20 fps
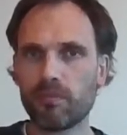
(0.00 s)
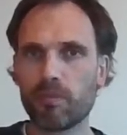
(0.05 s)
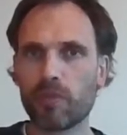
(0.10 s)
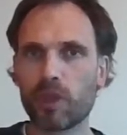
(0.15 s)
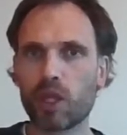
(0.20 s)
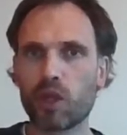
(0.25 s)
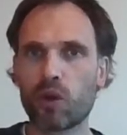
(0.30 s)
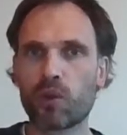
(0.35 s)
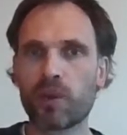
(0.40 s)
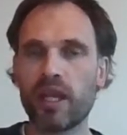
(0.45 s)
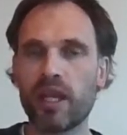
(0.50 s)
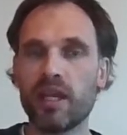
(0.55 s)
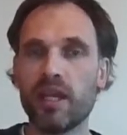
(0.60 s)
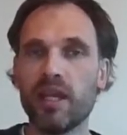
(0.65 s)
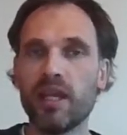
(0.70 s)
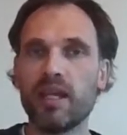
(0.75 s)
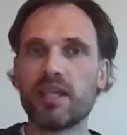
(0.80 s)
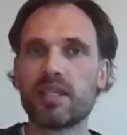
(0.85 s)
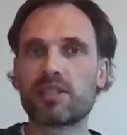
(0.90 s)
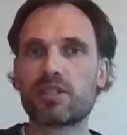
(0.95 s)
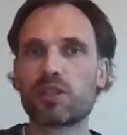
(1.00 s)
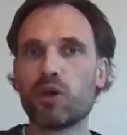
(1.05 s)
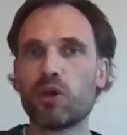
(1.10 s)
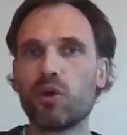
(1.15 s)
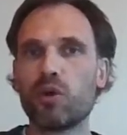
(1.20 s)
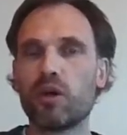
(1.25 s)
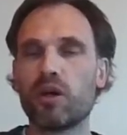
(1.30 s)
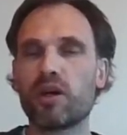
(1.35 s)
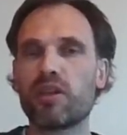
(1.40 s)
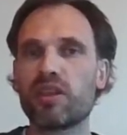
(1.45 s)
Okay,
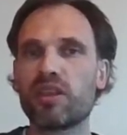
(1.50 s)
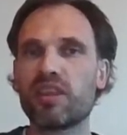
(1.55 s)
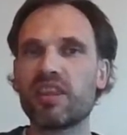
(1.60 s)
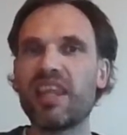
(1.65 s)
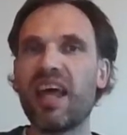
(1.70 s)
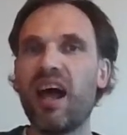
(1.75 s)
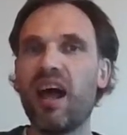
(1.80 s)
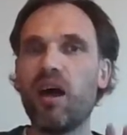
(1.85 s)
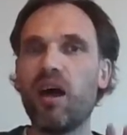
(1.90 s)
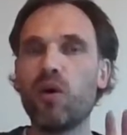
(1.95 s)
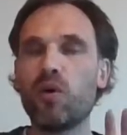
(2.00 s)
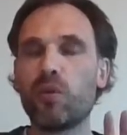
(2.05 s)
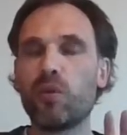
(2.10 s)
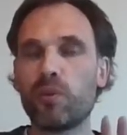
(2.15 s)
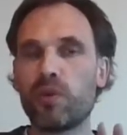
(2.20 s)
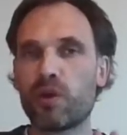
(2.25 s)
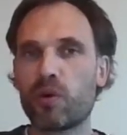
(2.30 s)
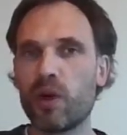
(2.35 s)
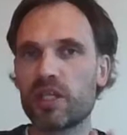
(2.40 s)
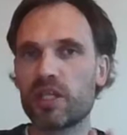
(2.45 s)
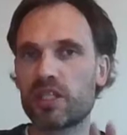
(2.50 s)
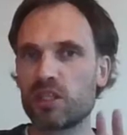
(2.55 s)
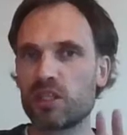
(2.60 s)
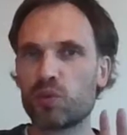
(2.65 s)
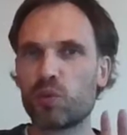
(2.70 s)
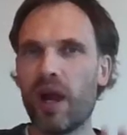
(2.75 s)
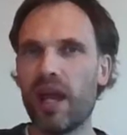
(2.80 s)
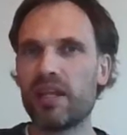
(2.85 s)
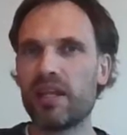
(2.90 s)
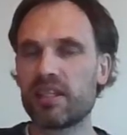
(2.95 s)
so now the question is,
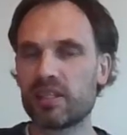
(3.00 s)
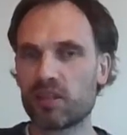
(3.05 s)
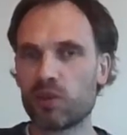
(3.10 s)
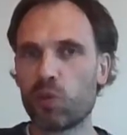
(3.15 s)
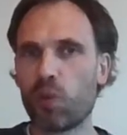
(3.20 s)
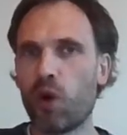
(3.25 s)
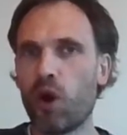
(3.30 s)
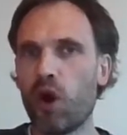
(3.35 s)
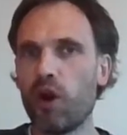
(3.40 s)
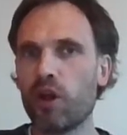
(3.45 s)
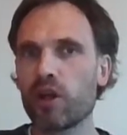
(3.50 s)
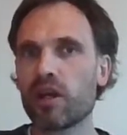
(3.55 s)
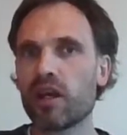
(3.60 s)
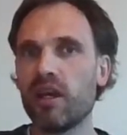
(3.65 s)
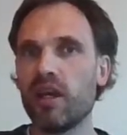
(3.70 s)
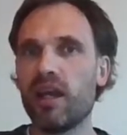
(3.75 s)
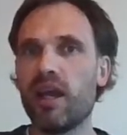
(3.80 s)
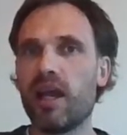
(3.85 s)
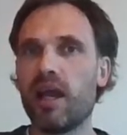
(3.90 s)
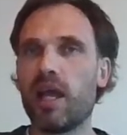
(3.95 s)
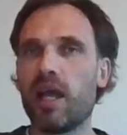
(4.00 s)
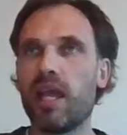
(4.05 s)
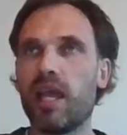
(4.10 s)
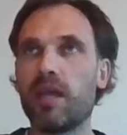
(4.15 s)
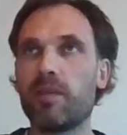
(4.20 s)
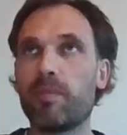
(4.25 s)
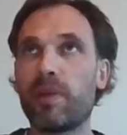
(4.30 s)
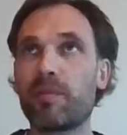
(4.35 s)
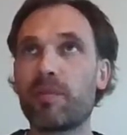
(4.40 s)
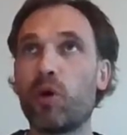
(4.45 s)
why does it work?
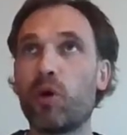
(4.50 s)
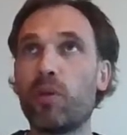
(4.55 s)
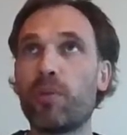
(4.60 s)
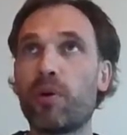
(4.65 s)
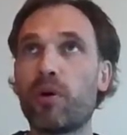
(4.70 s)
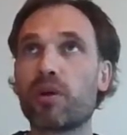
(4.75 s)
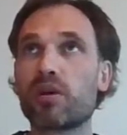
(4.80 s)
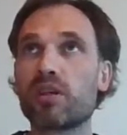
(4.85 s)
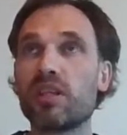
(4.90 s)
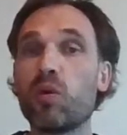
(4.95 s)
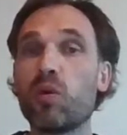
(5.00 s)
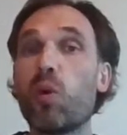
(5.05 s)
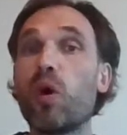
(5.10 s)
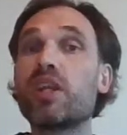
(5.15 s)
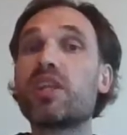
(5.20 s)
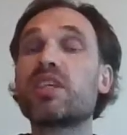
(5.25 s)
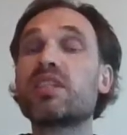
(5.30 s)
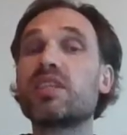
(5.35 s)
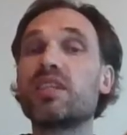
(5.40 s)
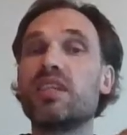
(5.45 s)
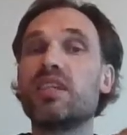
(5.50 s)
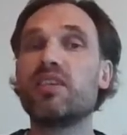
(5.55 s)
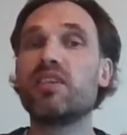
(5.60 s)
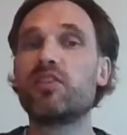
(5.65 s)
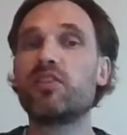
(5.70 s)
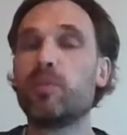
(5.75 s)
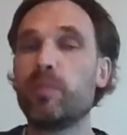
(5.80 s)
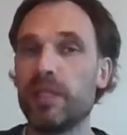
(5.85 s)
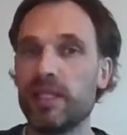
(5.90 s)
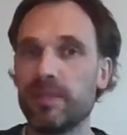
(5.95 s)
But more importantly, what does it
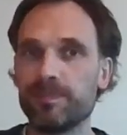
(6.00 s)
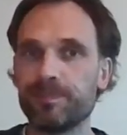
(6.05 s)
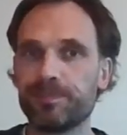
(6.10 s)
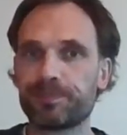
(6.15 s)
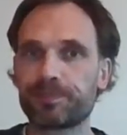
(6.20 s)
even mean